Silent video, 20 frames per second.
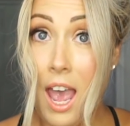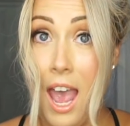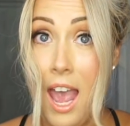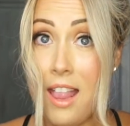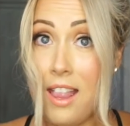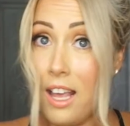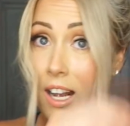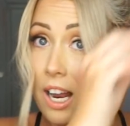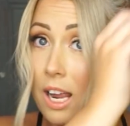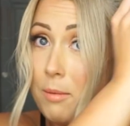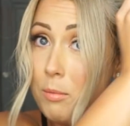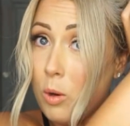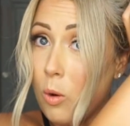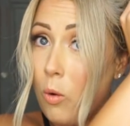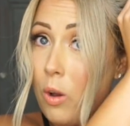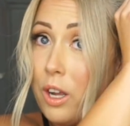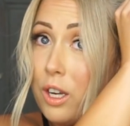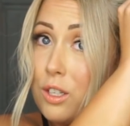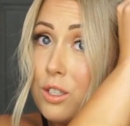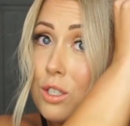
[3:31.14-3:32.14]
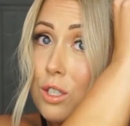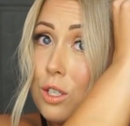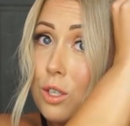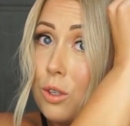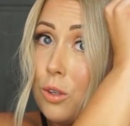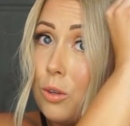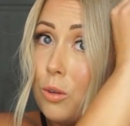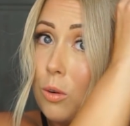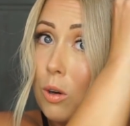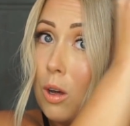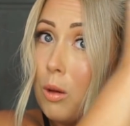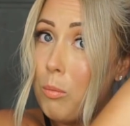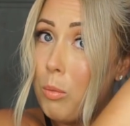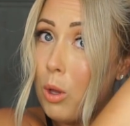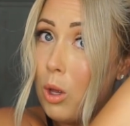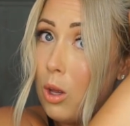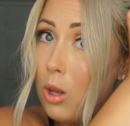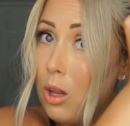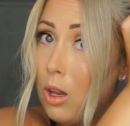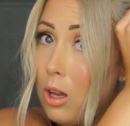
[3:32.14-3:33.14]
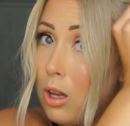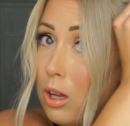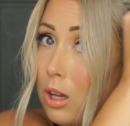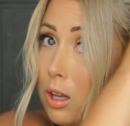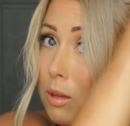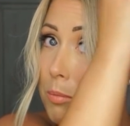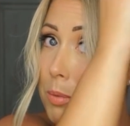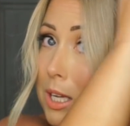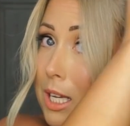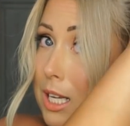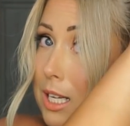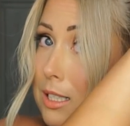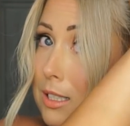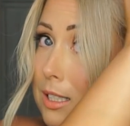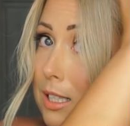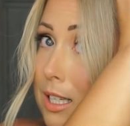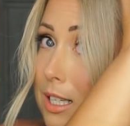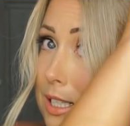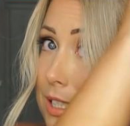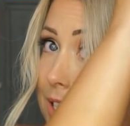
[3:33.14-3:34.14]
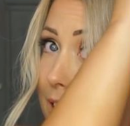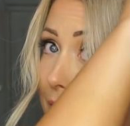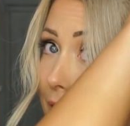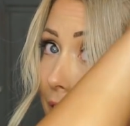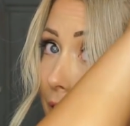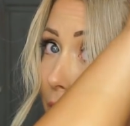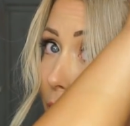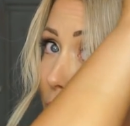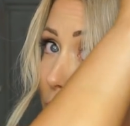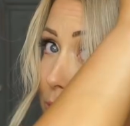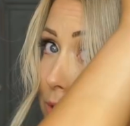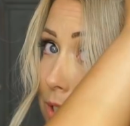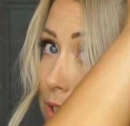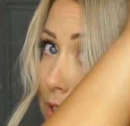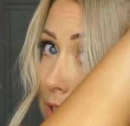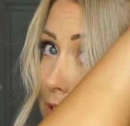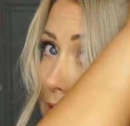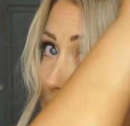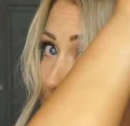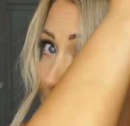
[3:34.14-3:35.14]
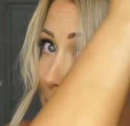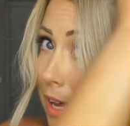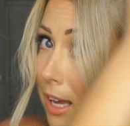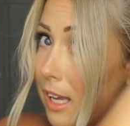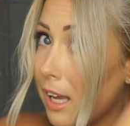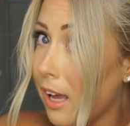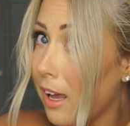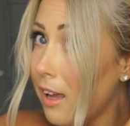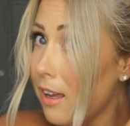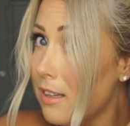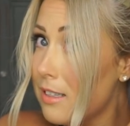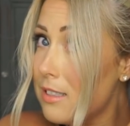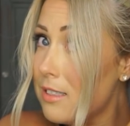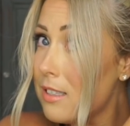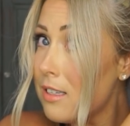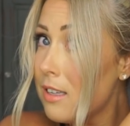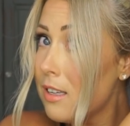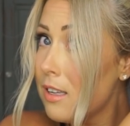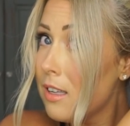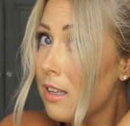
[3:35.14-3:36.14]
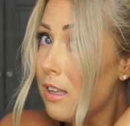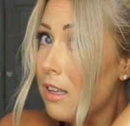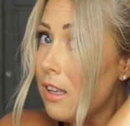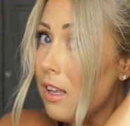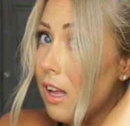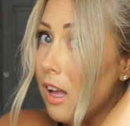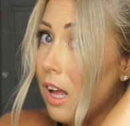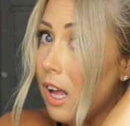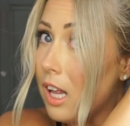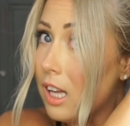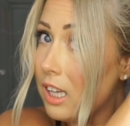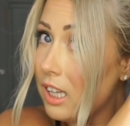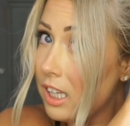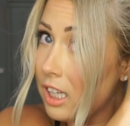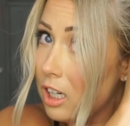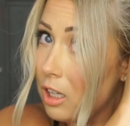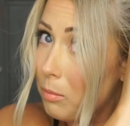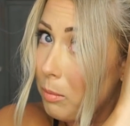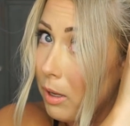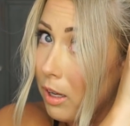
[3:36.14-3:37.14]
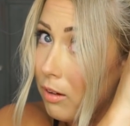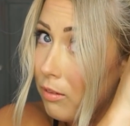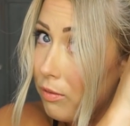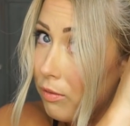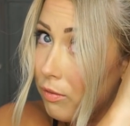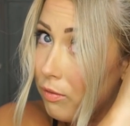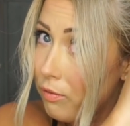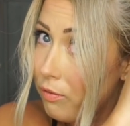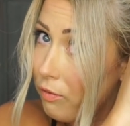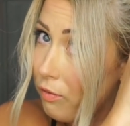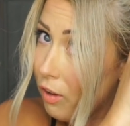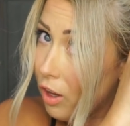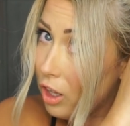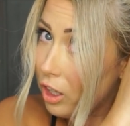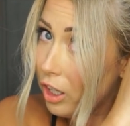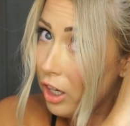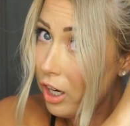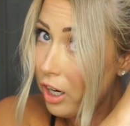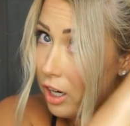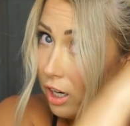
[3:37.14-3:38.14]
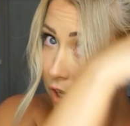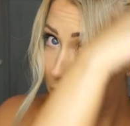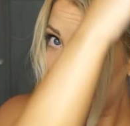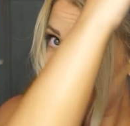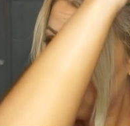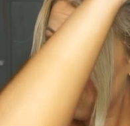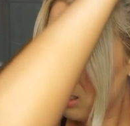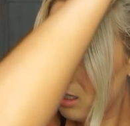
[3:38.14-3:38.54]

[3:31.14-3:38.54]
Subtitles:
And then I'm going to pull pieces out to make it a little bit fuller,